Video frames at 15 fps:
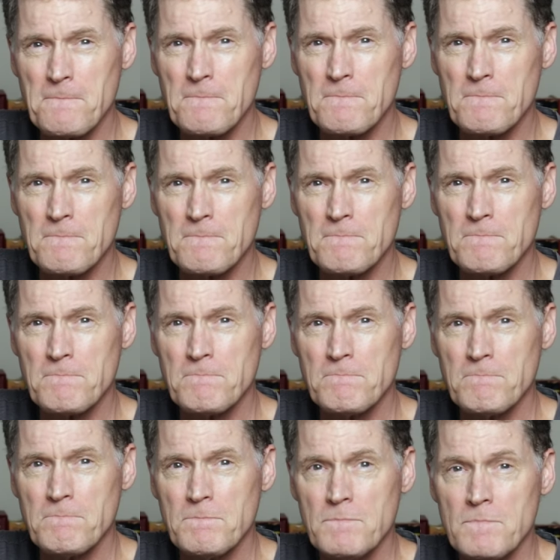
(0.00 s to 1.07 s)

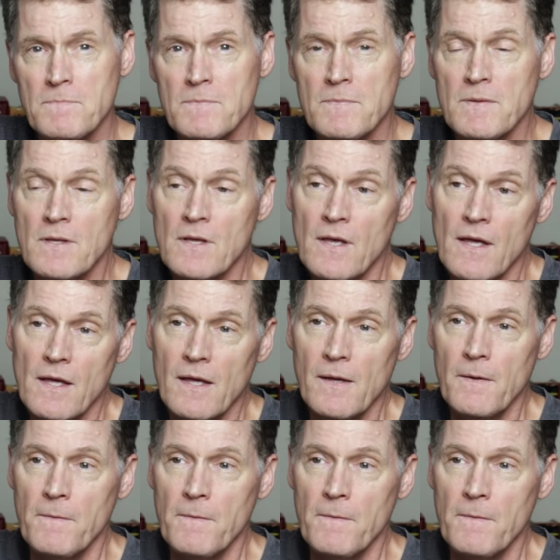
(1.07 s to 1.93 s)
Nothing is said.